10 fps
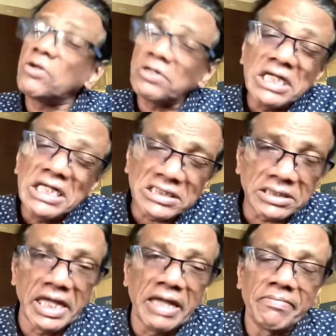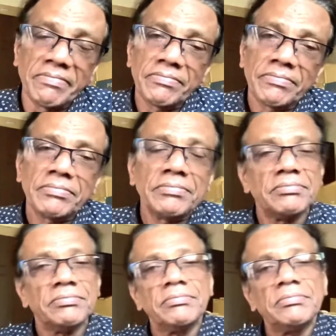and it's not easy game.
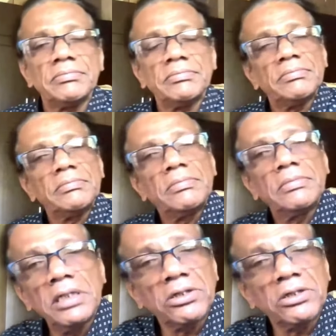Mm.